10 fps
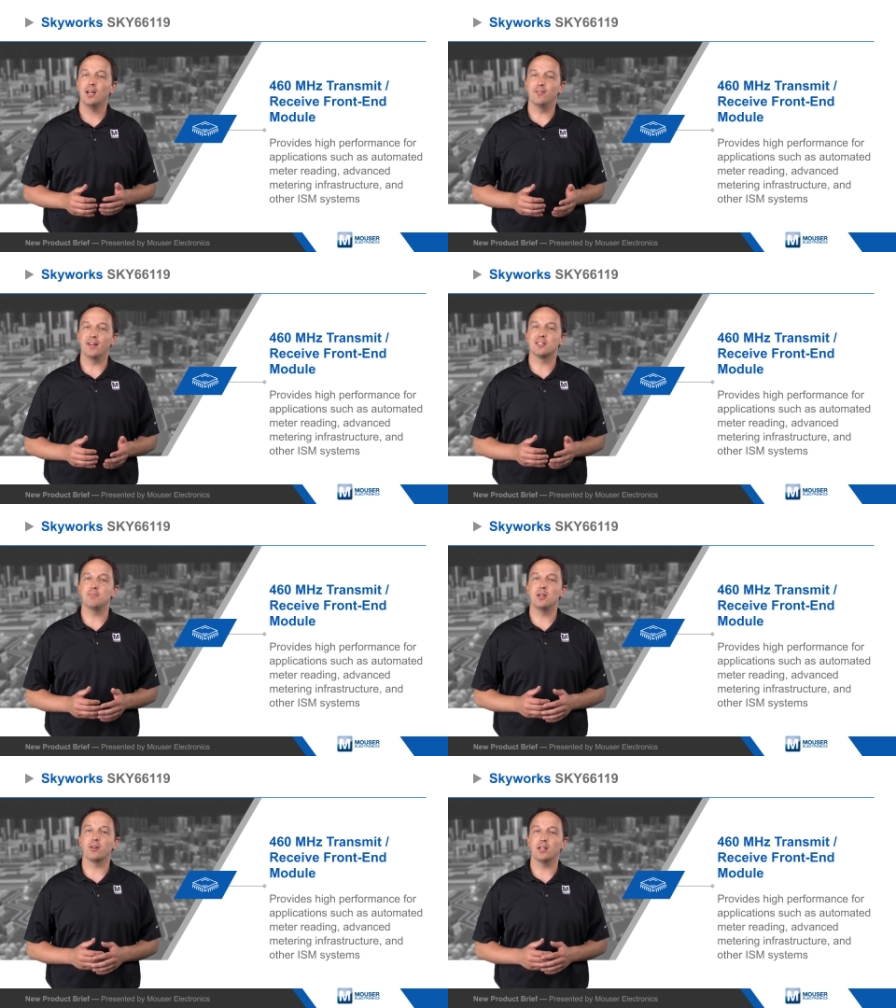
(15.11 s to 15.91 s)
advanced
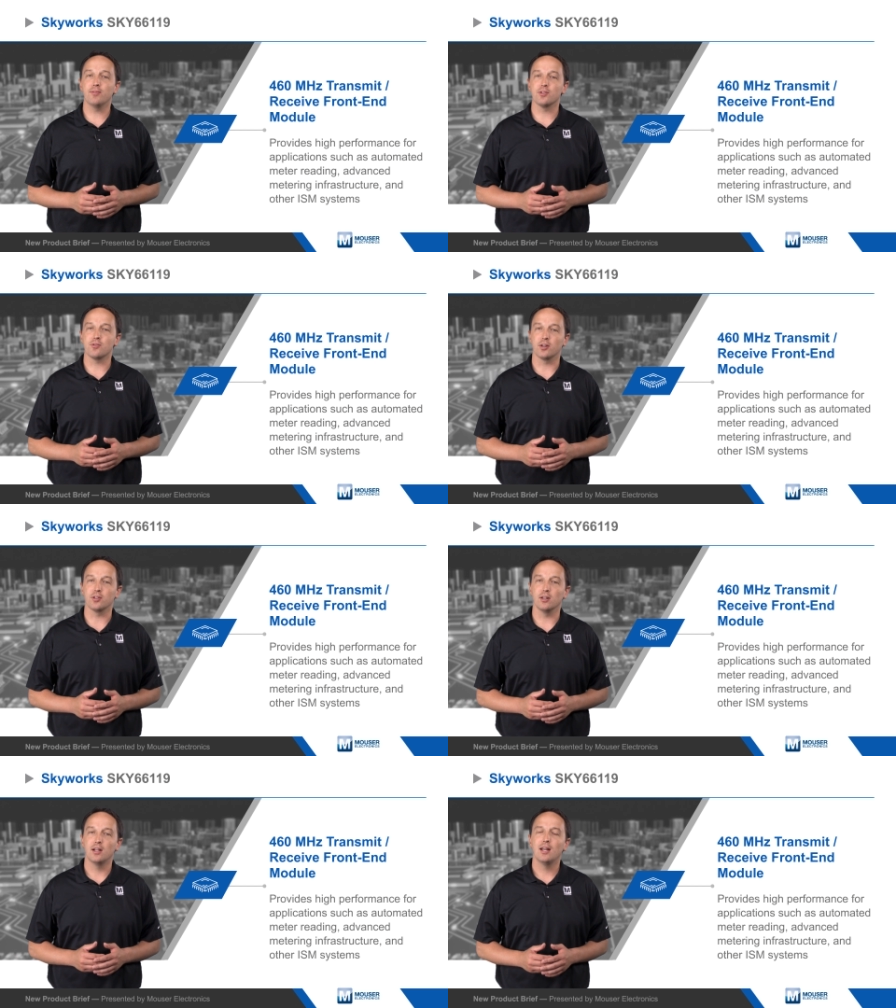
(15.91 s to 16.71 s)
metering
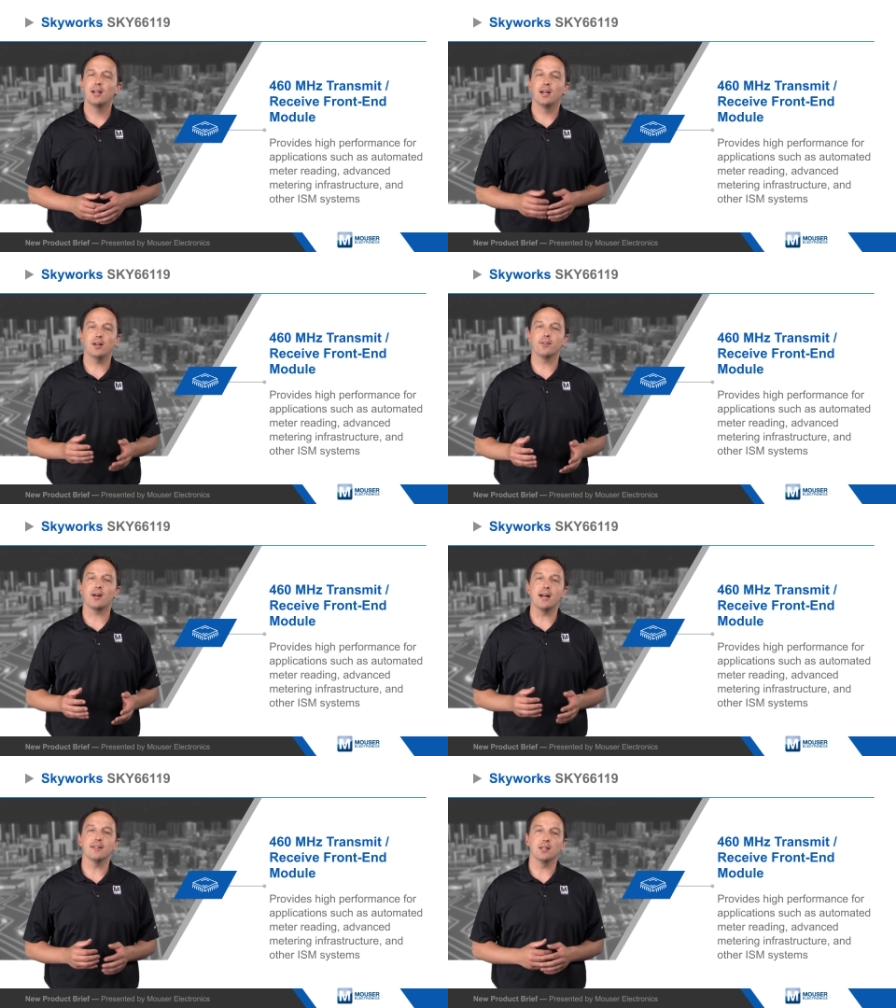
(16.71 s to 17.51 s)
infrastructure, and other
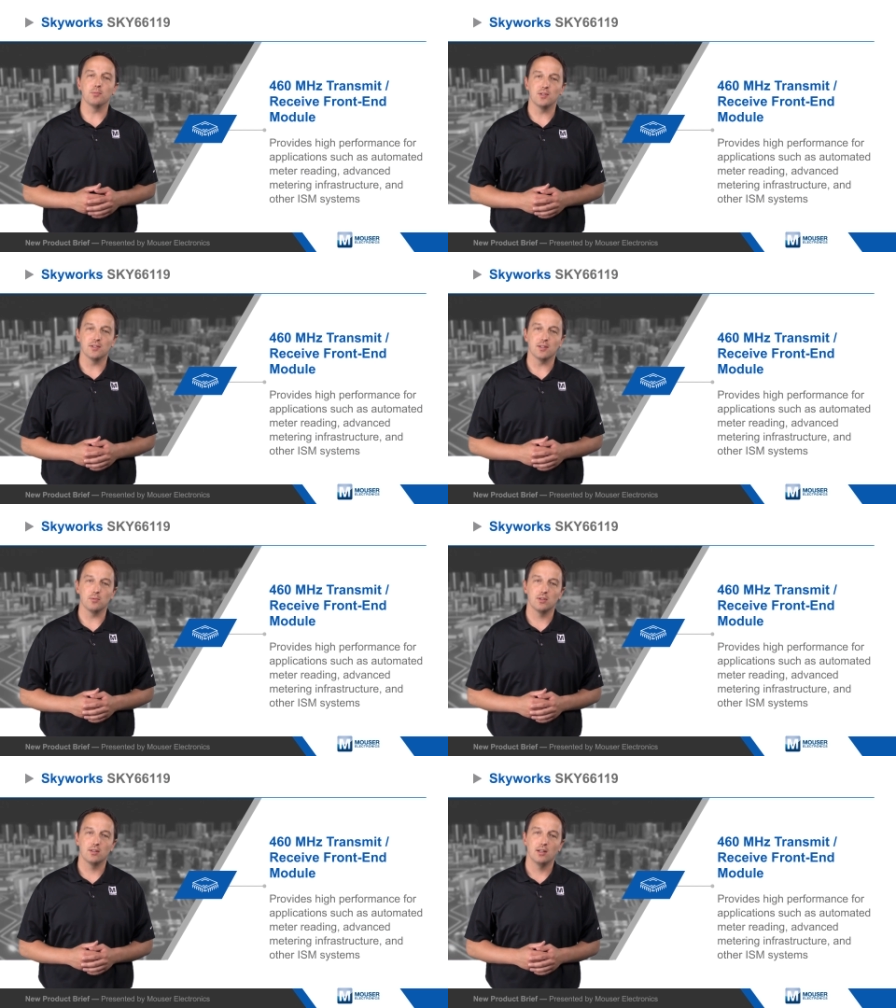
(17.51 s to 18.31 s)
I S M
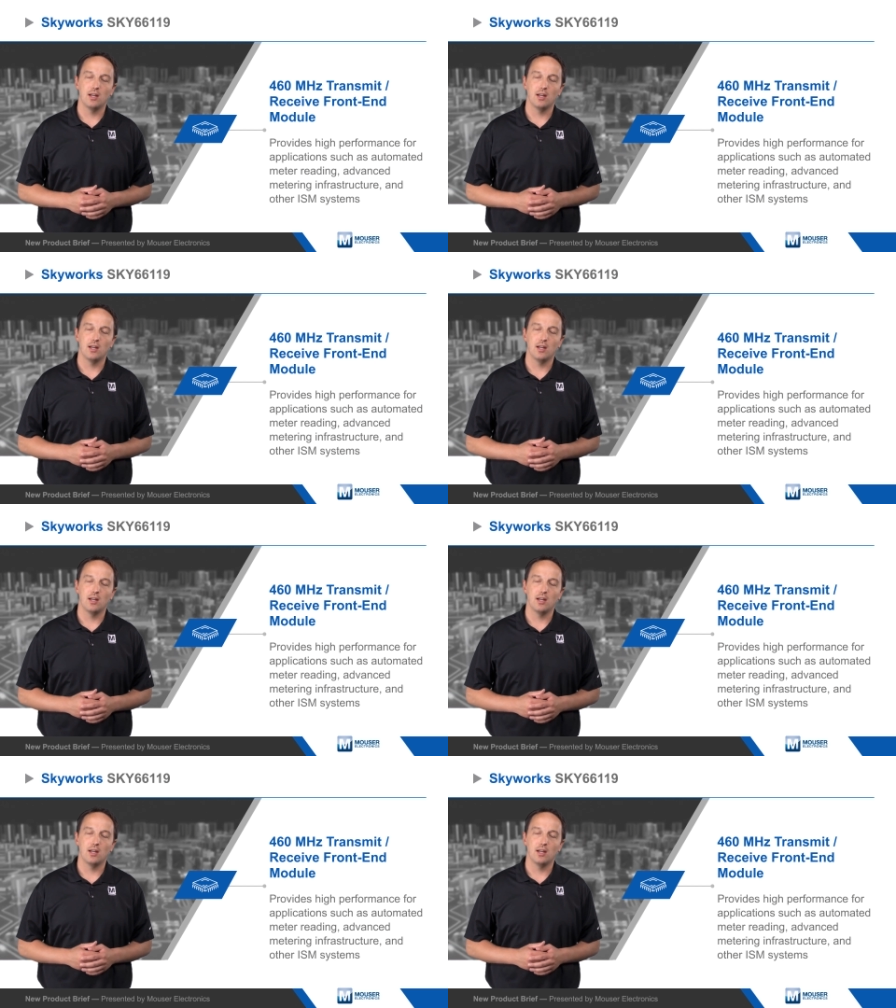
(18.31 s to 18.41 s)
systems.